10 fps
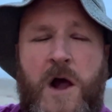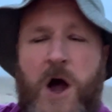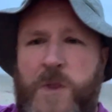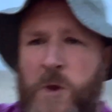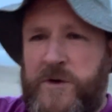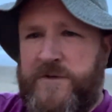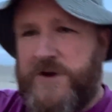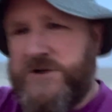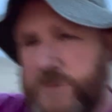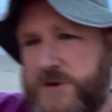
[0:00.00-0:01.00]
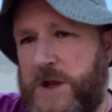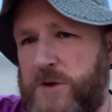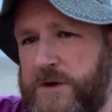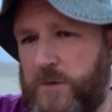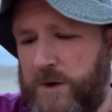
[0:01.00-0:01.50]
A non-fungible
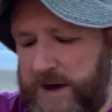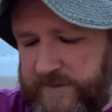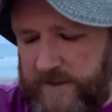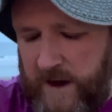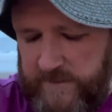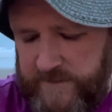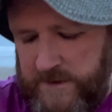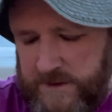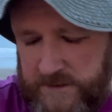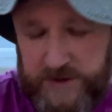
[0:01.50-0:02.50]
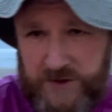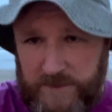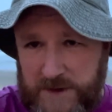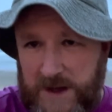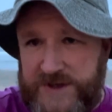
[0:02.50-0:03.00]
token 185. The
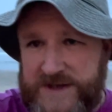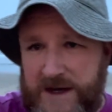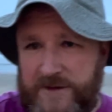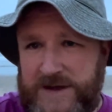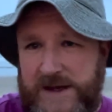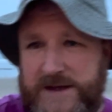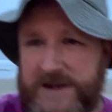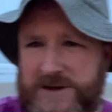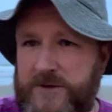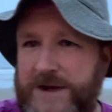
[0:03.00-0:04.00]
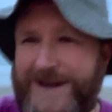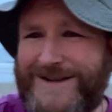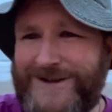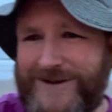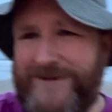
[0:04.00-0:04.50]
trump cards, the NFTs. There's a
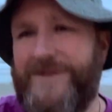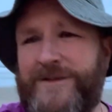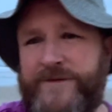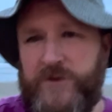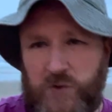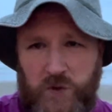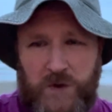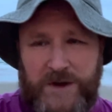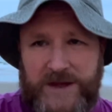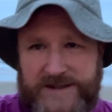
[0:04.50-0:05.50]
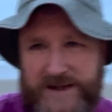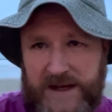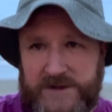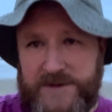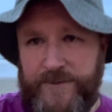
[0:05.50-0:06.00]
reason for all of these things.